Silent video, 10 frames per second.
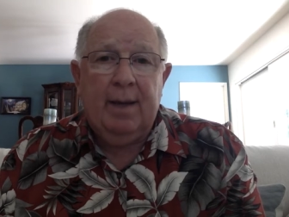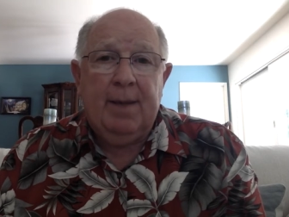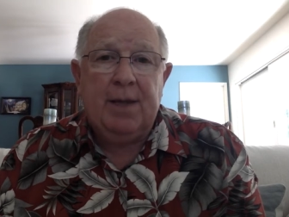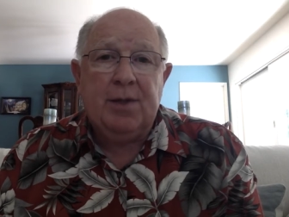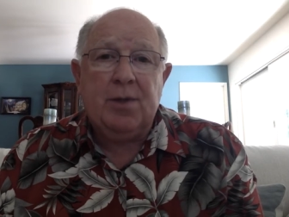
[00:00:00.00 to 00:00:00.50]

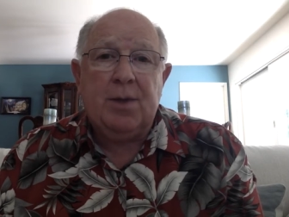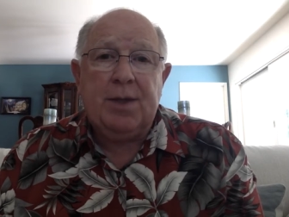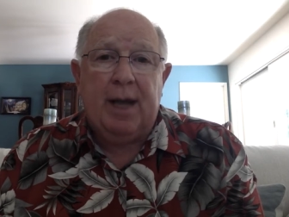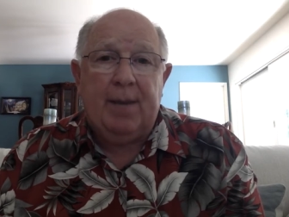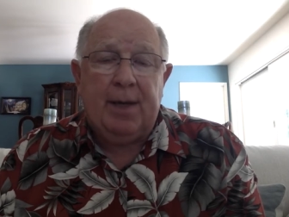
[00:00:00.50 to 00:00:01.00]
Because here's what's
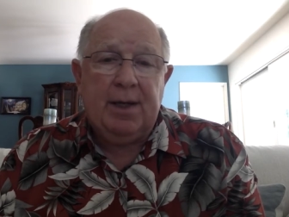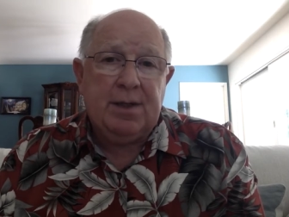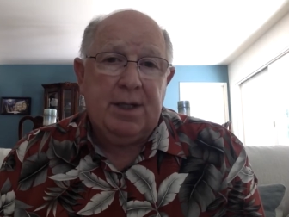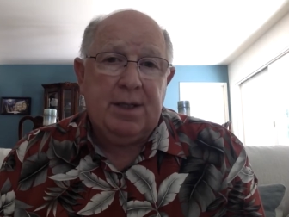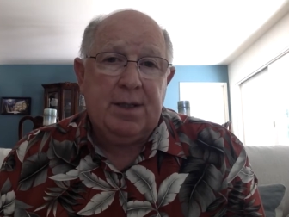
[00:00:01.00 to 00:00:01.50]
happening. You
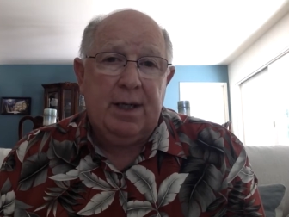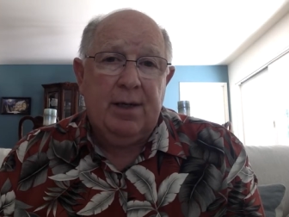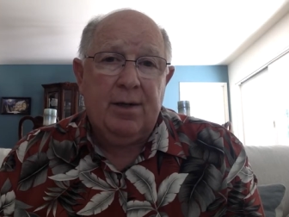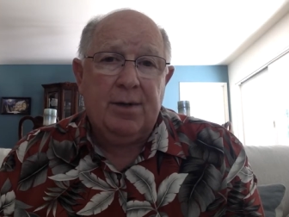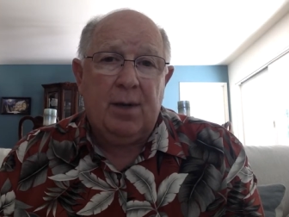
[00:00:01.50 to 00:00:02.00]
see, the
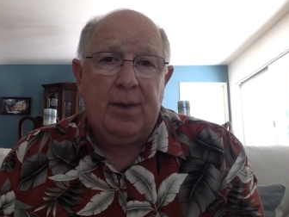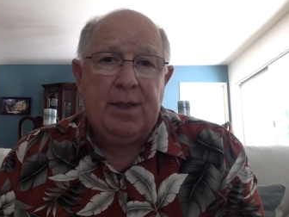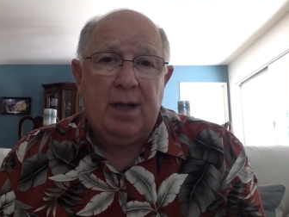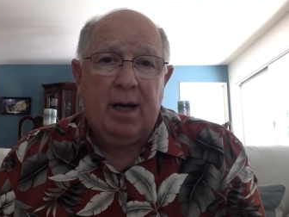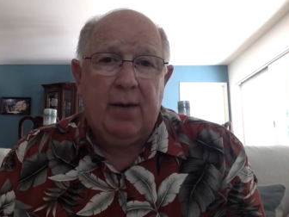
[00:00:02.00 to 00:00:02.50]
seniors are
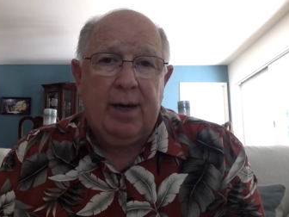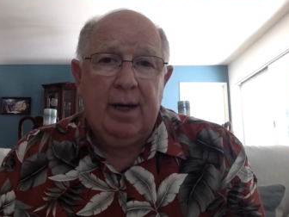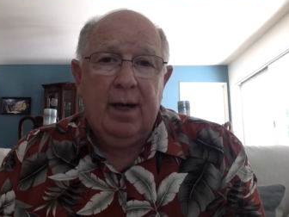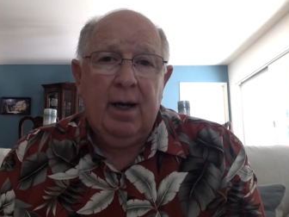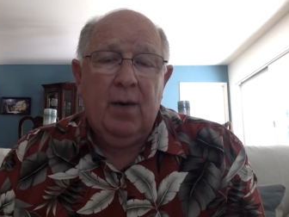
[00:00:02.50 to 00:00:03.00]
retiring
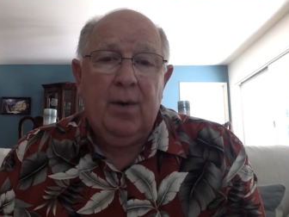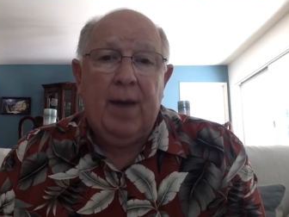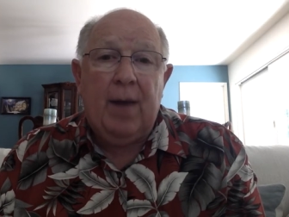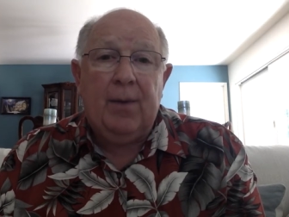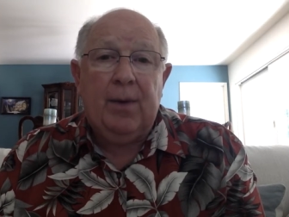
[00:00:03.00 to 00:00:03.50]

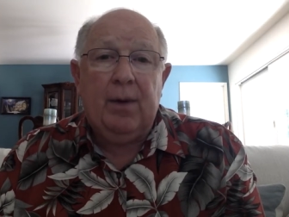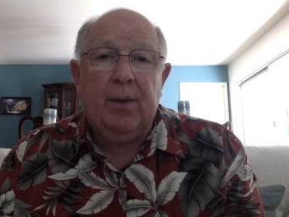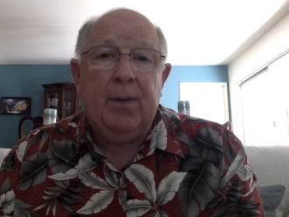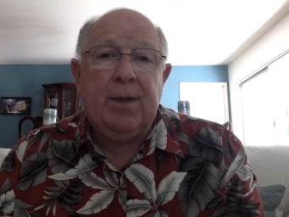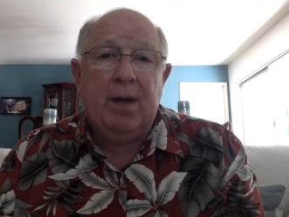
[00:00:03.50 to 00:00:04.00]
without their
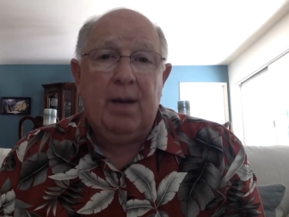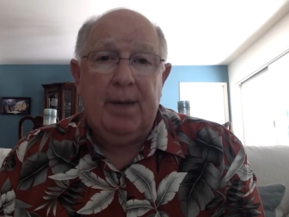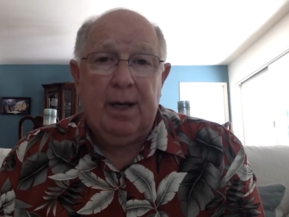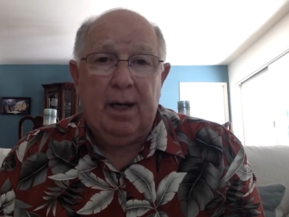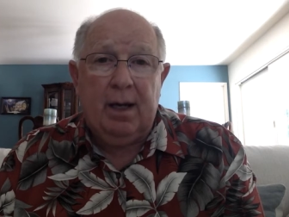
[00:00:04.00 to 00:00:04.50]

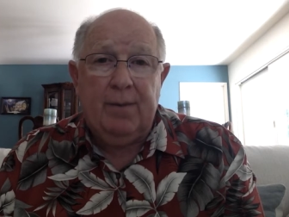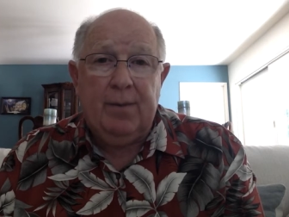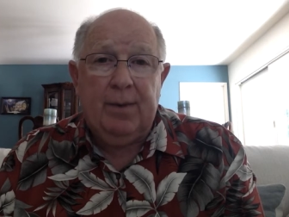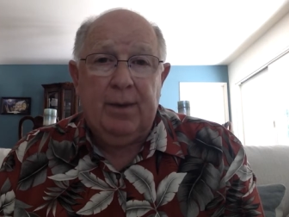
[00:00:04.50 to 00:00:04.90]
retirement income.